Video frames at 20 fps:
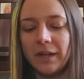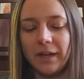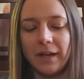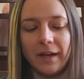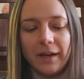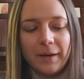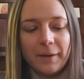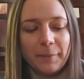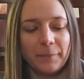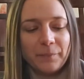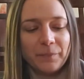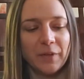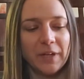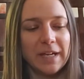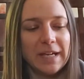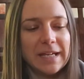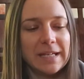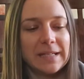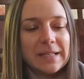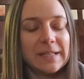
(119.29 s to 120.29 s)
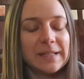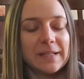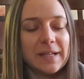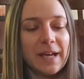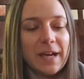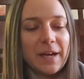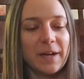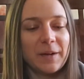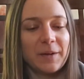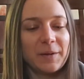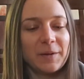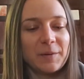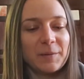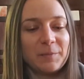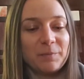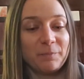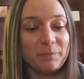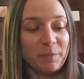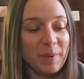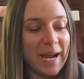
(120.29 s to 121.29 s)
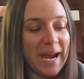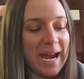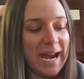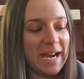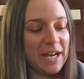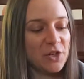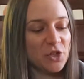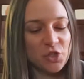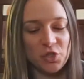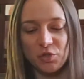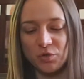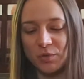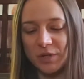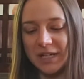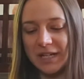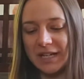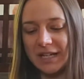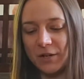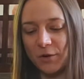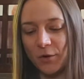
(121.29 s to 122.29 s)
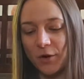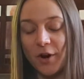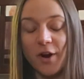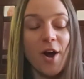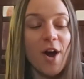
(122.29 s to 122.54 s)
It's a pantry or a